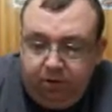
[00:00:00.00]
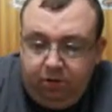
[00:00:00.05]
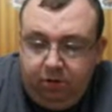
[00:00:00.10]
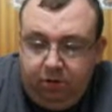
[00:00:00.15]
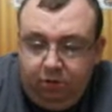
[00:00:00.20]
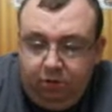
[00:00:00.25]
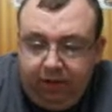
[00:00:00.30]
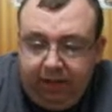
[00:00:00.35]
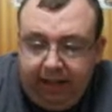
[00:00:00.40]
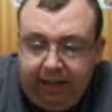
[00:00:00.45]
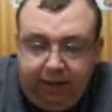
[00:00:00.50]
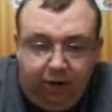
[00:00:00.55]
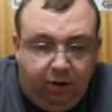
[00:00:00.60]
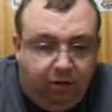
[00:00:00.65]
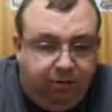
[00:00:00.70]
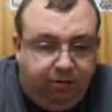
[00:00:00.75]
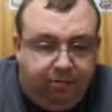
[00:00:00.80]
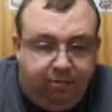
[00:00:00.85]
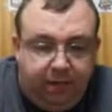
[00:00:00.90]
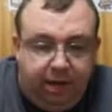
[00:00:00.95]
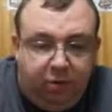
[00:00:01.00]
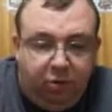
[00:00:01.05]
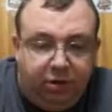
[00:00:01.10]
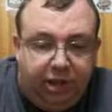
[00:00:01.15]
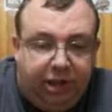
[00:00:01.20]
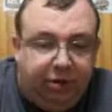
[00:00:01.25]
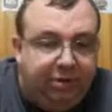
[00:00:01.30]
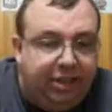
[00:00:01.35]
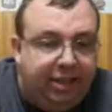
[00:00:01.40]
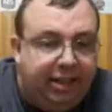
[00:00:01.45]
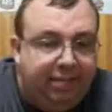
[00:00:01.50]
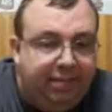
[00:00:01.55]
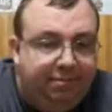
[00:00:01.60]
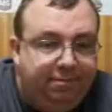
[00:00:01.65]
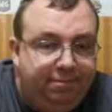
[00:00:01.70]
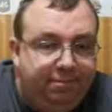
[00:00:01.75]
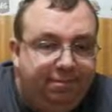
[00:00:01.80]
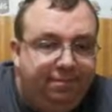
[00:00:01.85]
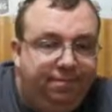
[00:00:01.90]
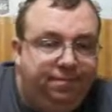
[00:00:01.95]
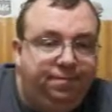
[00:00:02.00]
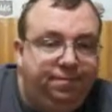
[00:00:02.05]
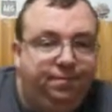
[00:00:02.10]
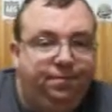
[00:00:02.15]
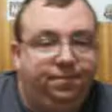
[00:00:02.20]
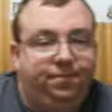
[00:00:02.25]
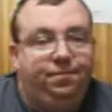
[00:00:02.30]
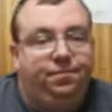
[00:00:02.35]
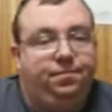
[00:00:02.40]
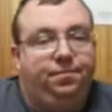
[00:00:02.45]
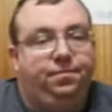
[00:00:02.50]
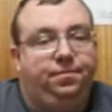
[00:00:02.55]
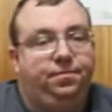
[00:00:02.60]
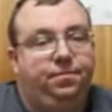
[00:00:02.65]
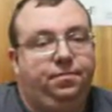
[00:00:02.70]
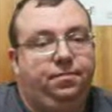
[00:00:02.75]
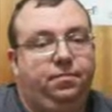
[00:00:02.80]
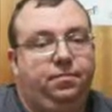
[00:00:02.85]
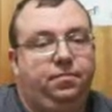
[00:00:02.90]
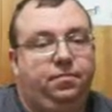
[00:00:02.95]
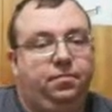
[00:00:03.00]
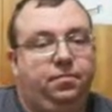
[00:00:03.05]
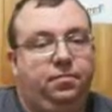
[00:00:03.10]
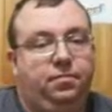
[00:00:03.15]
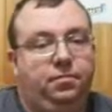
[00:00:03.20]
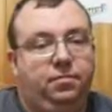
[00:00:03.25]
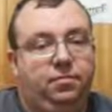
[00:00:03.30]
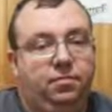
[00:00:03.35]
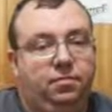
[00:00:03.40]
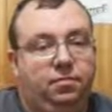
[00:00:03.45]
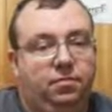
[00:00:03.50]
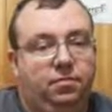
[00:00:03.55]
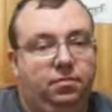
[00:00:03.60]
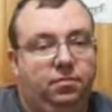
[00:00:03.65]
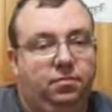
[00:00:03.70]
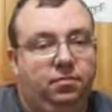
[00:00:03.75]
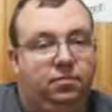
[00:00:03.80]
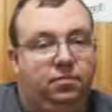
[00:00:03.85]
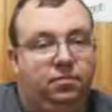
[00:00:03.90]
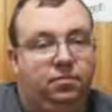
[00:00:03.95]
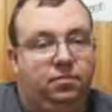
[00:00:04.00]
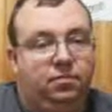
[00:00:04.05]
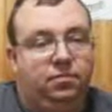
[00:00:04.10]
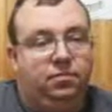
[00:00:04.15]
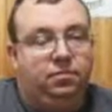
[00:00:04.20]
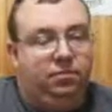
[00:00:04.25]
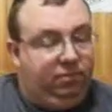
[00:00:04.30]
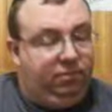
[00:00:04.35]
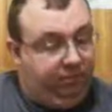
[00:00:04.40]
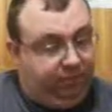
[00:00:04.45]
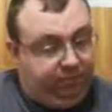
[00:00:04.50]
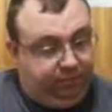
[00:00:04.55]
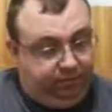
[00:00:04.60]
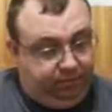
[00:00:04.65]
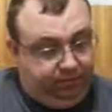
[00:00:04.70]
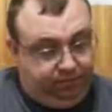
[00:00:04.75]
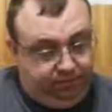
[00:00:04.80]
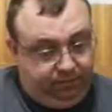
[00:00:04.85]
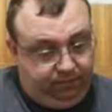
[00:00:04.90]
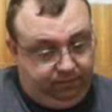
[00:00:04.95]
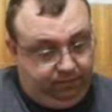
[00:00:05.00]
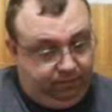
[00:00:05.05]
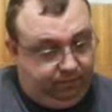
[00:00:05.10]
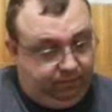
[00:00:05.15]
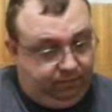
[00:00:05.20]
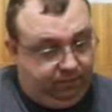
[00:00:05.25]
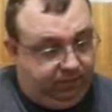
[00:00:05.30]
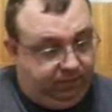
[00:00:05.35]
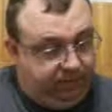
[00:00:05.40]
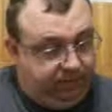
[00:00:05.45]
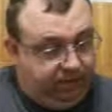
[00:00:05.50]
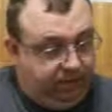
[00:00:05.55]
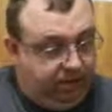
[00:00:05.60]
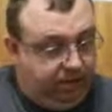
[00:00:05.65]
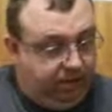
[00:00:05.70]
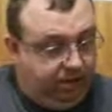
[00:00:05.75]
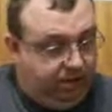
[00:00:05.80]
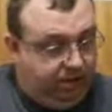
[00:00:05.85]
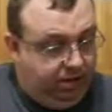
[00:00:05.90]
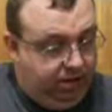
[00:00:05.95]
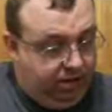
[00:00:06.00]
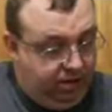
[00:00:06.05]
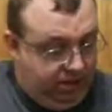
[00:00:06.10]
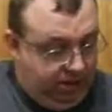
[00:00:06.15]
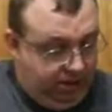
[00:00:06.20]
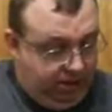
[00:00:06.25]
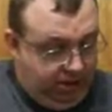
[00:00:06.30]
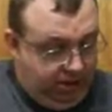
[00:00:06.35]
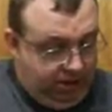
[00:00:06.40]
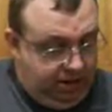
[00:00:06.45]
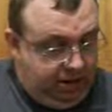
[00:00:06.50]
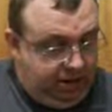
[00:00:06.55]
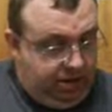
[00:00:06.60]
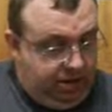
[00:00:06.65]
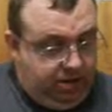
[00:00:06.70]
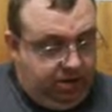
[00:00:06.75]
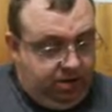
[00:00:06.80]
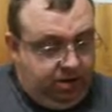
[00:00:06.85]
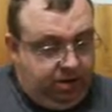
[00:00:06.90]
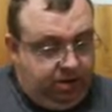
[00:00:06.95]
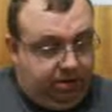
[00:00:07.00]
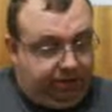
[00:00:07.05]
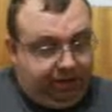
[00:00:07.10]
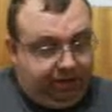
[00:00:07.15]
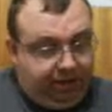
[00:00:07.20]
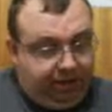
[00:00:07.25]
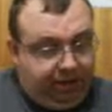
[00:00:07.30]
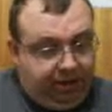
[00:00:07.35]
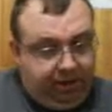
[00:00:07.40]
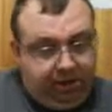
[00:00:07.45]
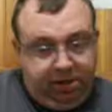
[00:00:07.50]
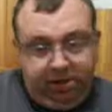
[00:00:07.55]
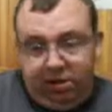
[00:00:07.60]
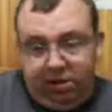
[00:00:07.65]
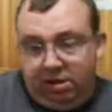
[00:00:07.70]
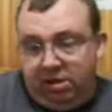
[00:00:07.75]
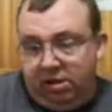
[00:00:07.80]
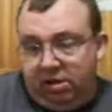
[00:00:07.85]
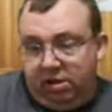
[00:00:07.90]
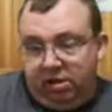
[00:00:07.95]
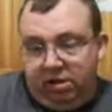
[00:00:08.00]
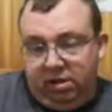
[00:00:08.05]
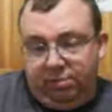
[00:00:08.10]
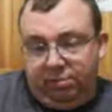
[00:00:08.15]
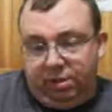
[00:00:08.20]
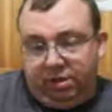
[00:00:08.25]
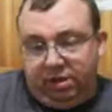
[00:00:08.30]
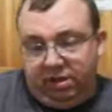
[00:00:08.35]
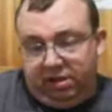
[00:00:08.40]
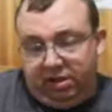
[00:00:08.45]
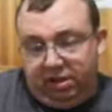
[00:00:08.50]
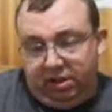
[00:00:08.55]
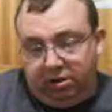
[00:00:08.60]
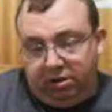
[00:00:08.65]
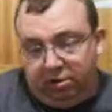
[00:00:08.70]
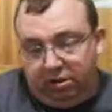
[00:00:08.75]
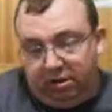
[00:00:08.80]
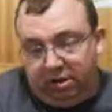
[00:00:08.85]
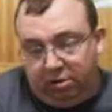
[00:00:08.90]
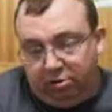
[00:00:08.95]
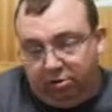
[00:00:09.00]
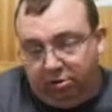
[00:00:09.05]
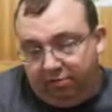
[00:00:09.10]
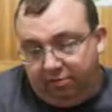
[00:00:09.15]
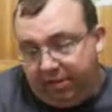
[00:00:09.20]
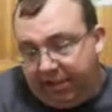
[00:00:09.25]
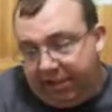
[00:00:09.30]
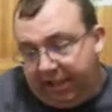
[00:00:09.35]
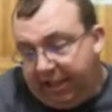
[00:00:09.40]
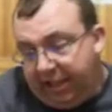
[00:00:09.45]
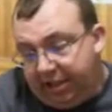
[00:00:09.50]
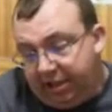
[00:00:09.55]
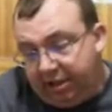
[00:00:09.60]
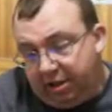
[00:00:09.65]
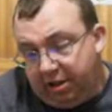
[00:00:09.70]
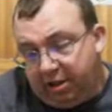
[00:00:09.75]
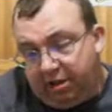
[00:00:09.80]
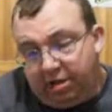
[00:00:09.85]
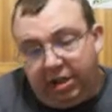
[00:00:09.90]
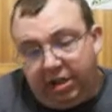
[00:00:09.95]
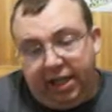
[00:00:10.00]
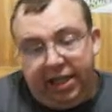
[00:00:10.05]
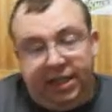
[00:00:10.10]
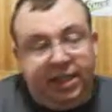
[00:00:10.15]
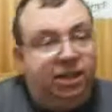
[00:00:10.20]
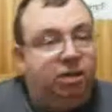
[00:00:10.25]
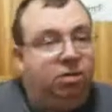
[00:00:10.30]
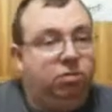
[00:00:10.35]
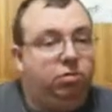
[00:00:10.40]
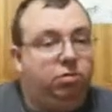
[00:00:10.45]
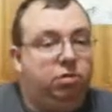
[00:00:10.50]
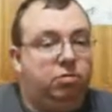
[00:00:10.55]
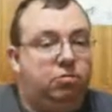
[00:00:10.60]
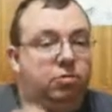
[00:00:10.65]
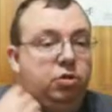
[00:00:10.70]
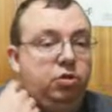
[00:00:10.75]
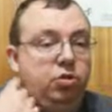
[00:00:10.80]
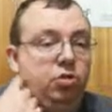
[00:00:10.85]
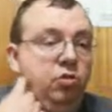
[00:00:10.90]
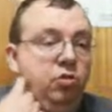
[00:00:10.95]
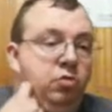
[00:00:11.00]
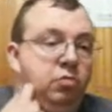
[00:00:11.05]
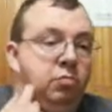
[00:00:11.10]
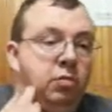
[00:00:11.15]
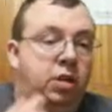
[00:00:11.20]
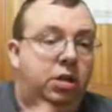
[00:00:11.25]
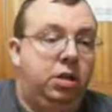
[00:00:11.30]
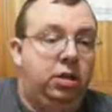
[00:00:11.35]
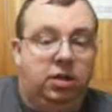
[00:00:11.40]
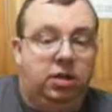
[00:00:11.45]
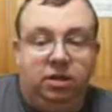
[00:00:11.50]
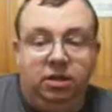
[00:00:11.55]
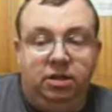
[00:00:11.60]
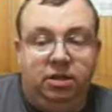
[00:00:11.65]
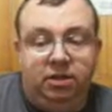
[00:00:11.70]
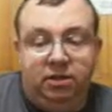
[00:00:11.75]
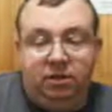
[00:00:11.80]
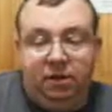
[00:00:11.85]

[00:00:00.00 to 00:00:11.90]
one level. I'm okay with that. I see the uh, uh-huh. expansion icon. Oh, that's nah, let's take over here, and I'll loot the room. Ah, oh,